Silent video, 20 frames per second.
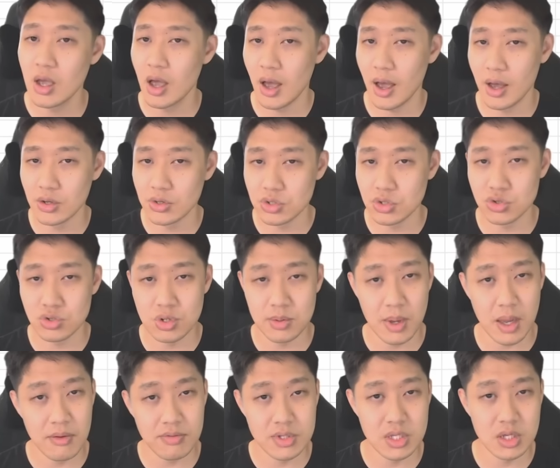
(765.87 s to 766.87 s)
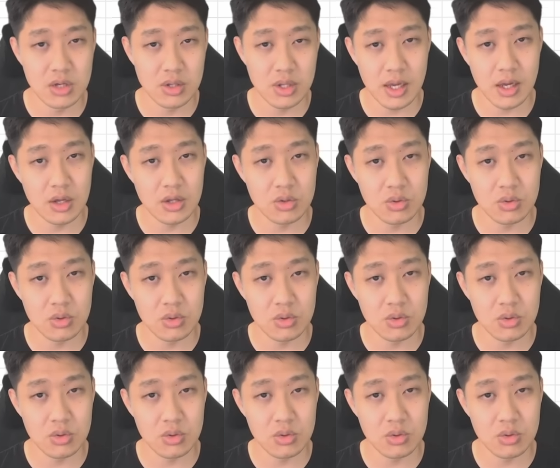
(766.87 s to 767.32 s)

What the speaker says: I also stream every single night on